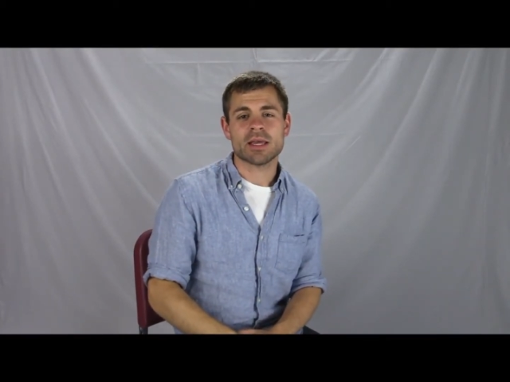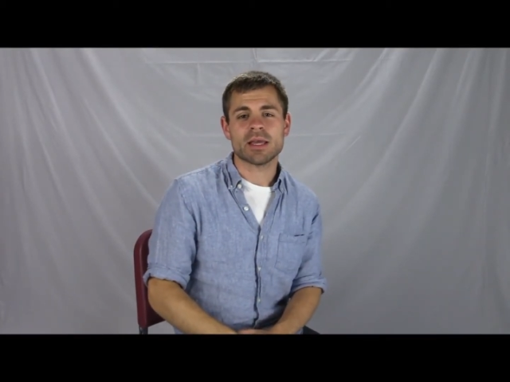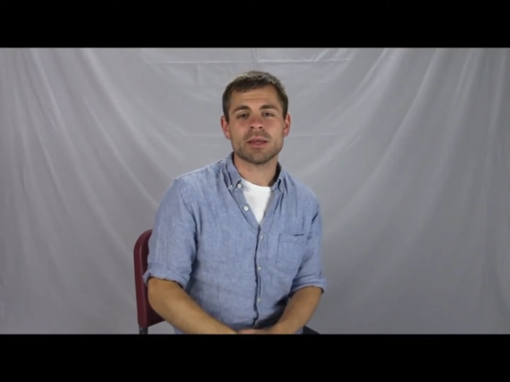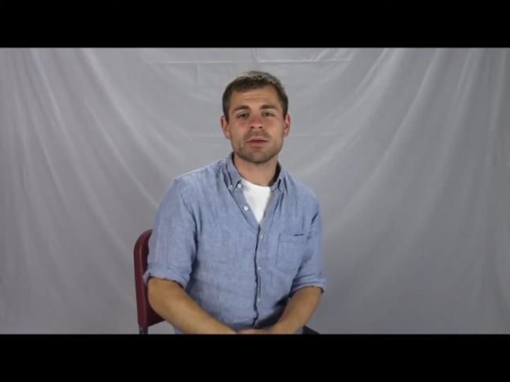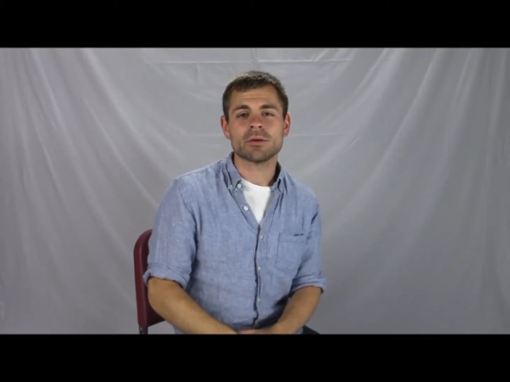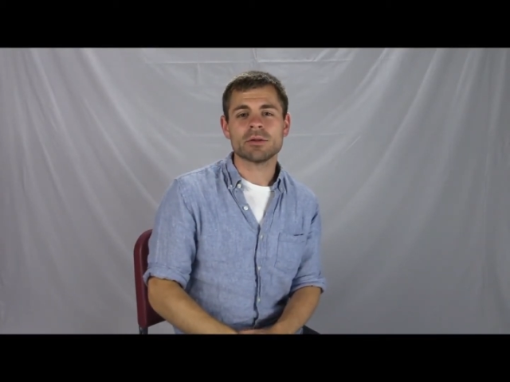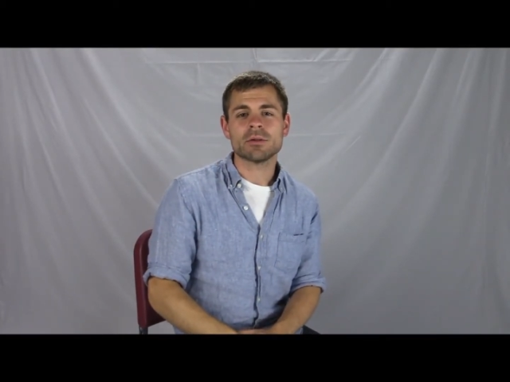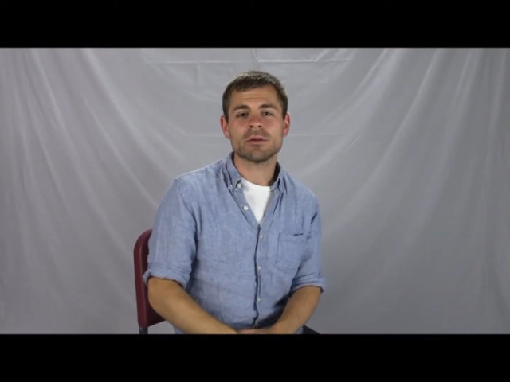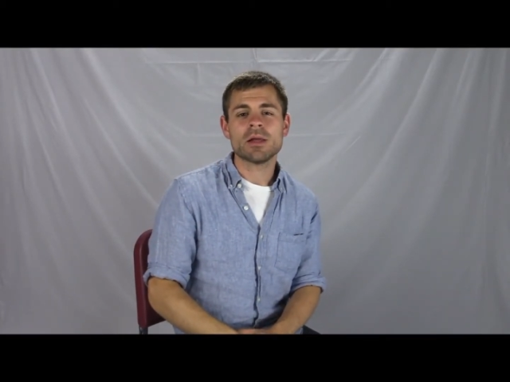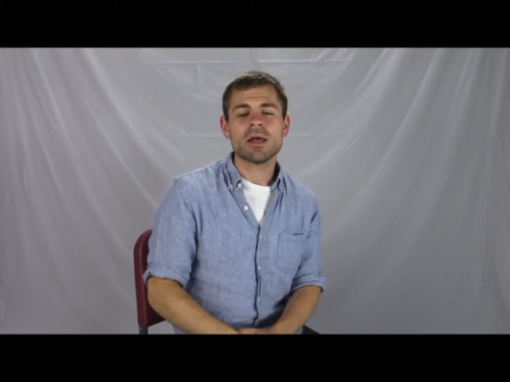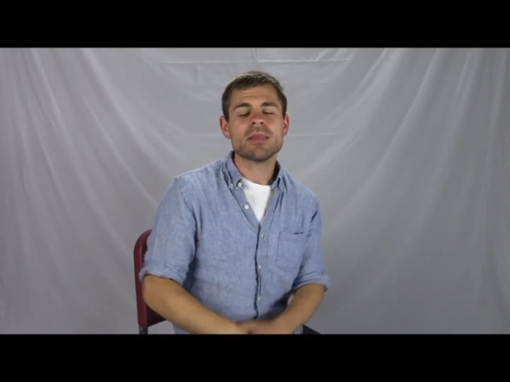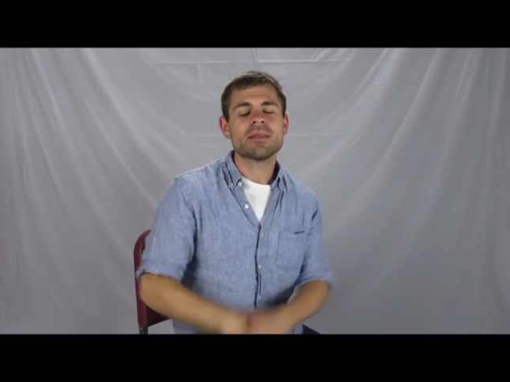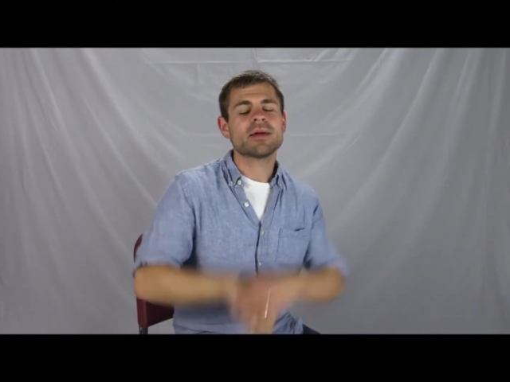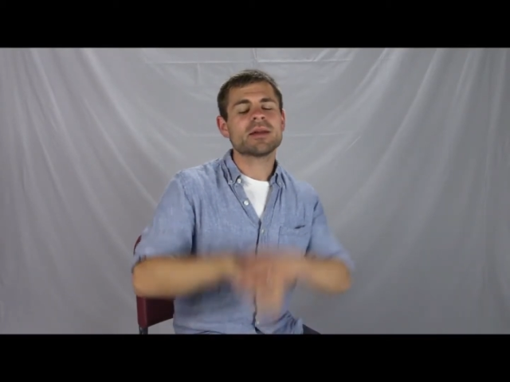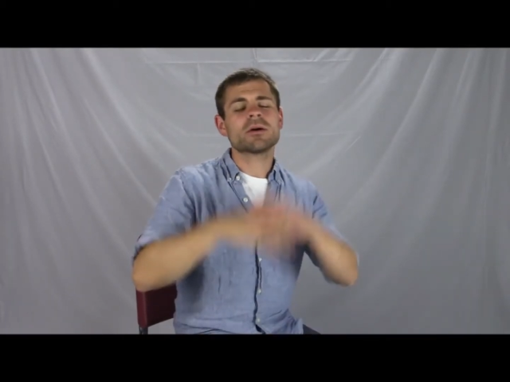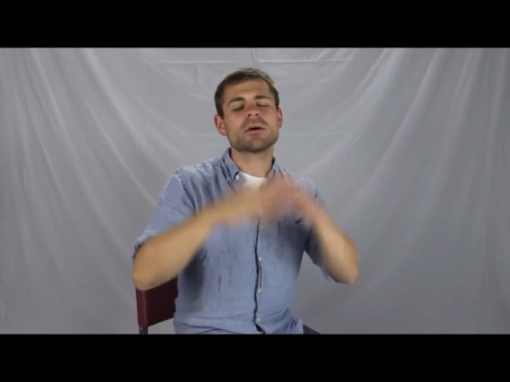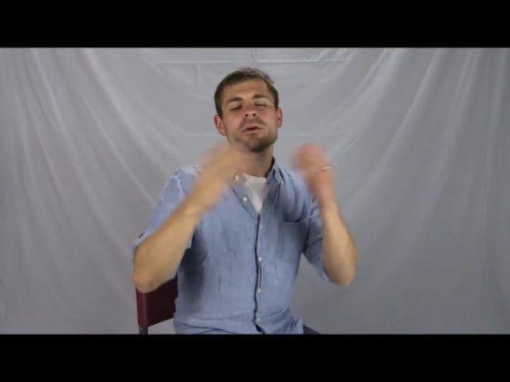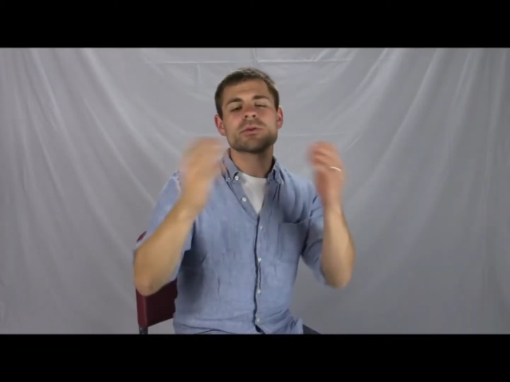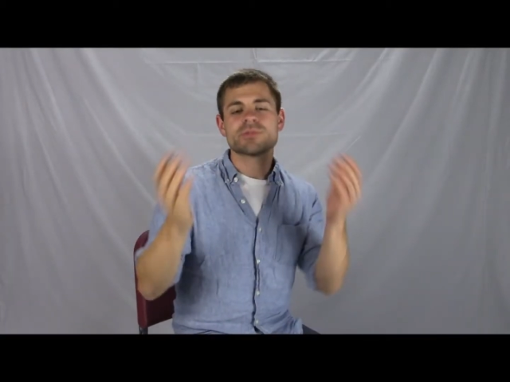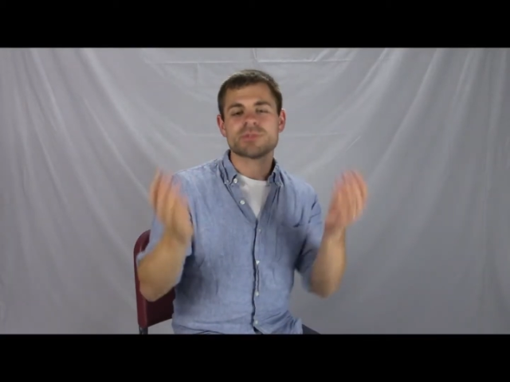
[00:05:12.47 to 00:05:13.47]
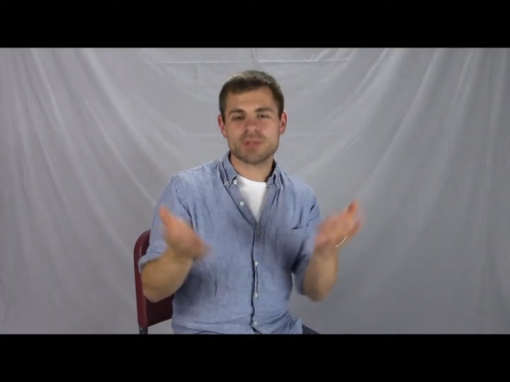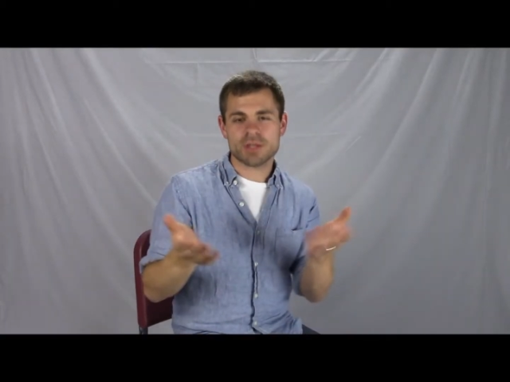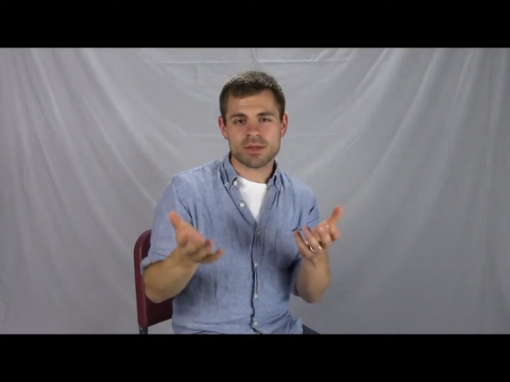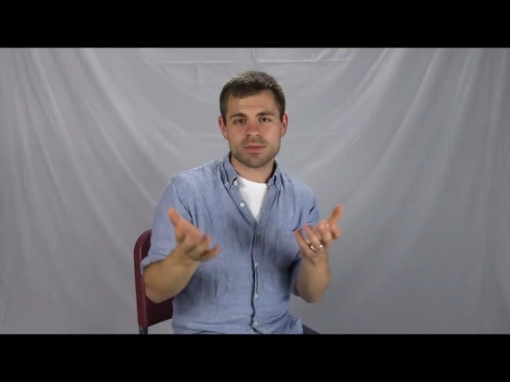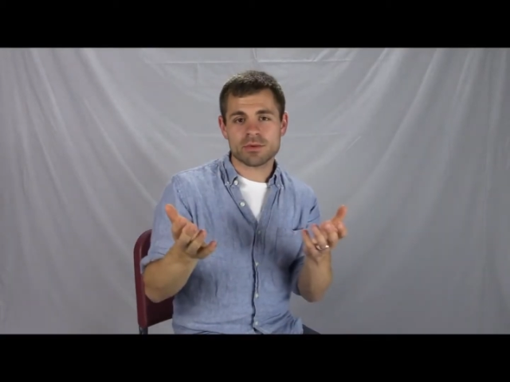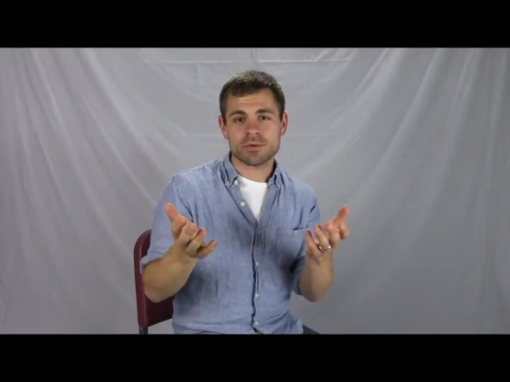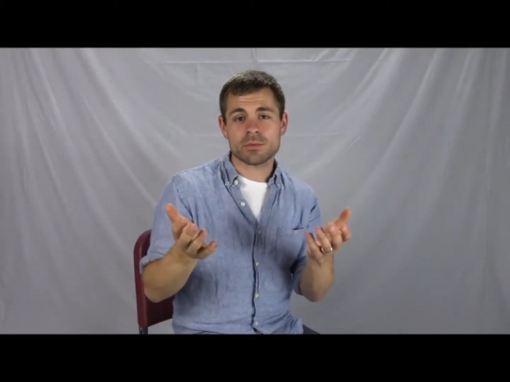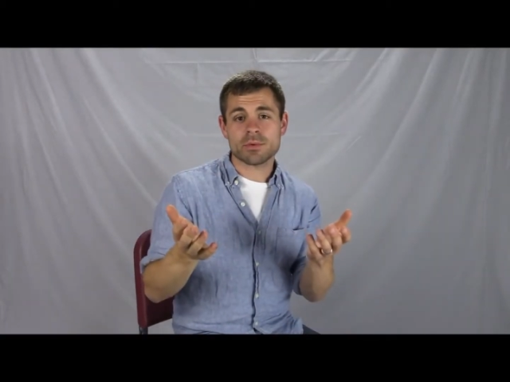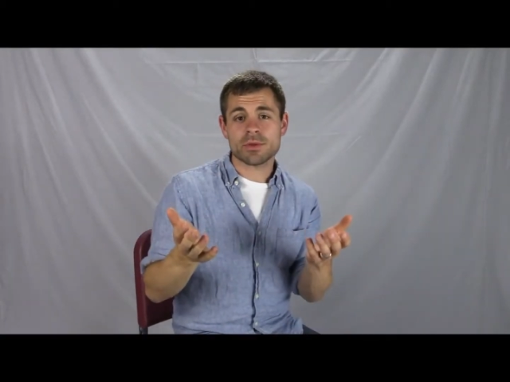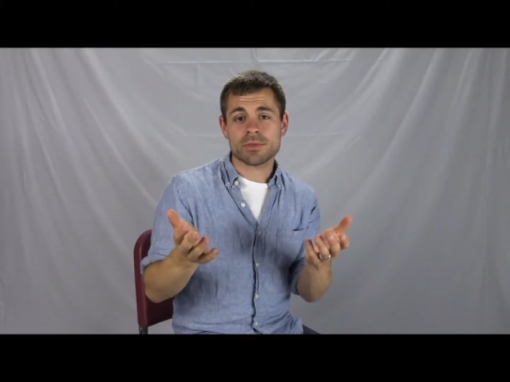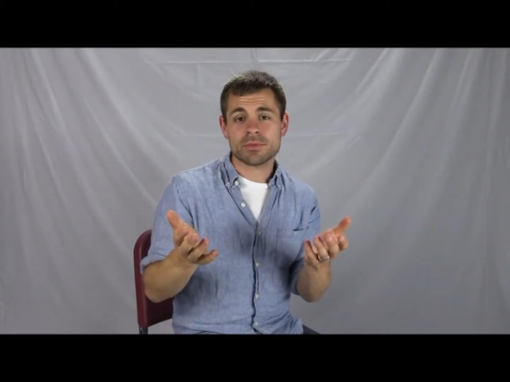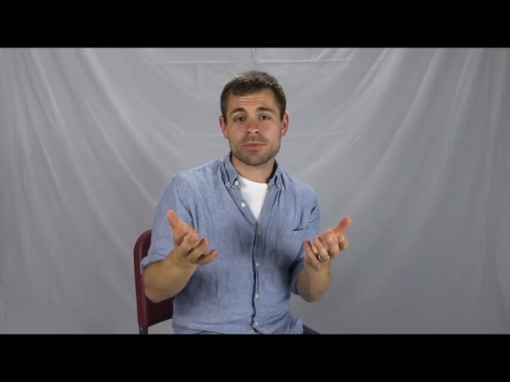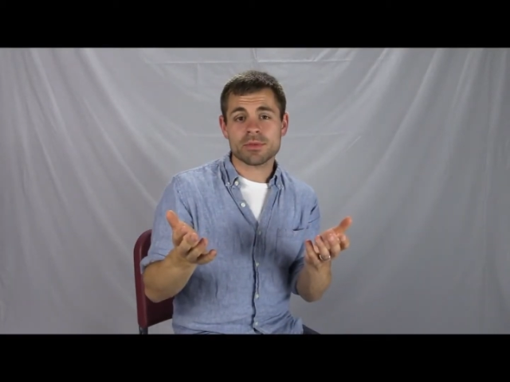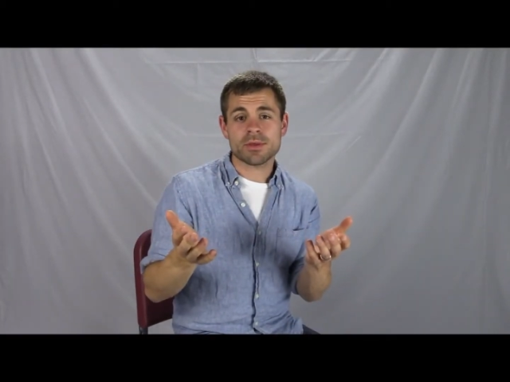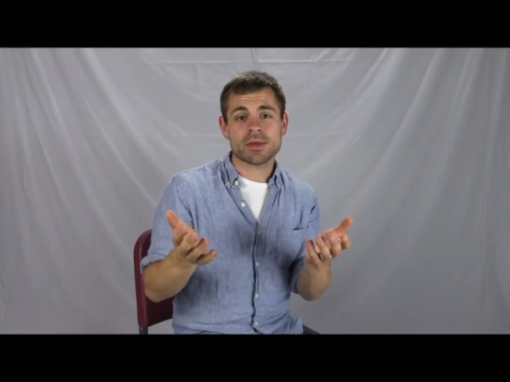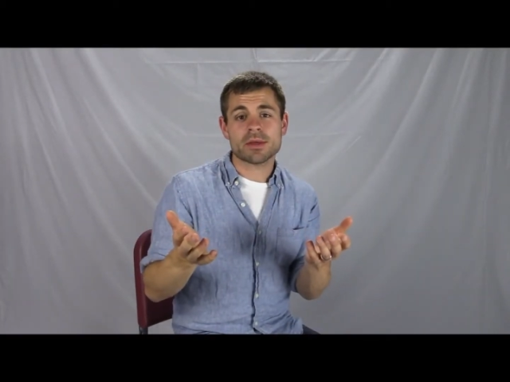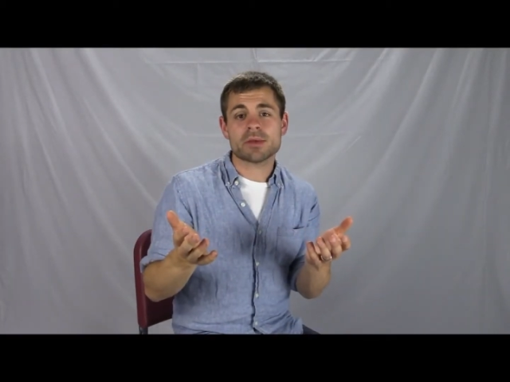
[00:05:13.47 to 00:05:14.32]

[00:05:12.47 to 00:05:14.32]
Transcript: angle. That all goes together with